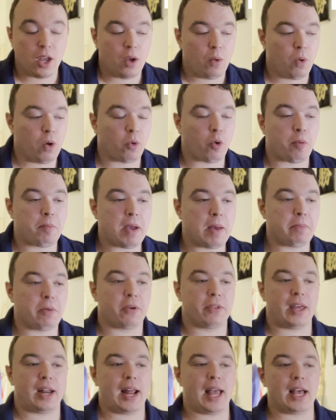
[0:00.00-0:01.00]
Well, remember
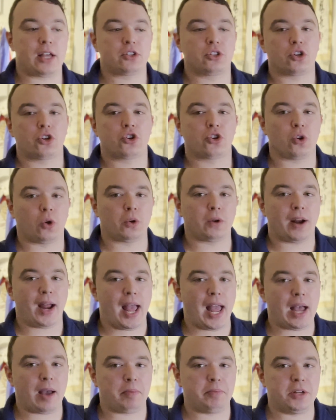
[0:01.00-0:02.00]
that as the shoulder
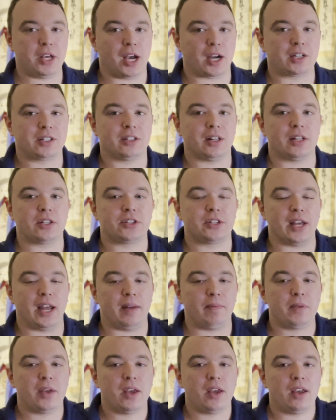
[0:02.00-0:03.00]
abducts, let's say,
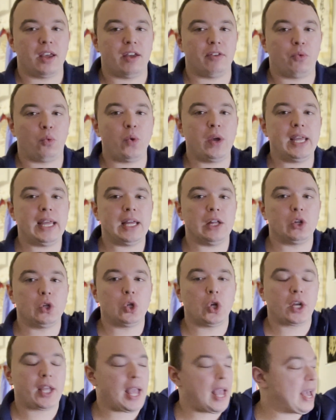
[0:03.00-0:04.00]
if we
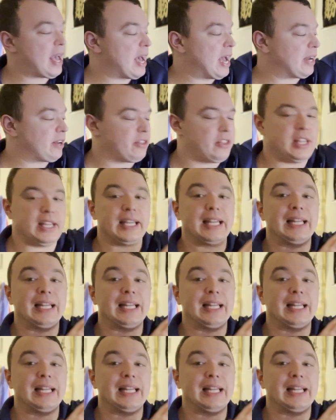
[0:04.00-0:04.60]
look at the